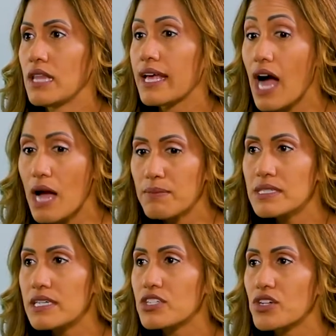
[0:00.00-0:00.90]
Like, I'm a
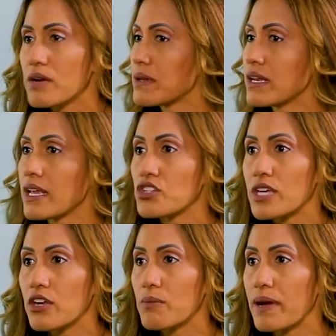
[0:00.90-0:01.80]
teacher, I've been an
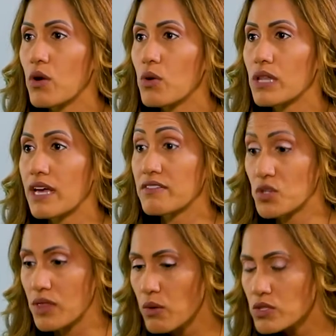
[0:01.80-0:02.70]
educator my whole life,
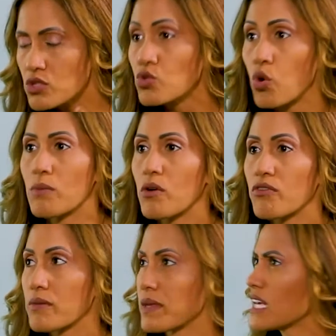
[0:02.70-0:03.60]
so that was normal
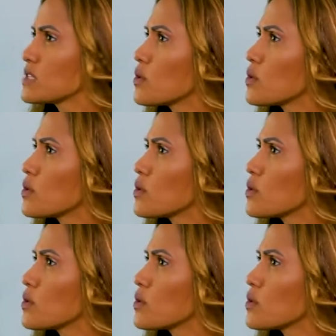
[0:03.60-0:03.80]
for me. That's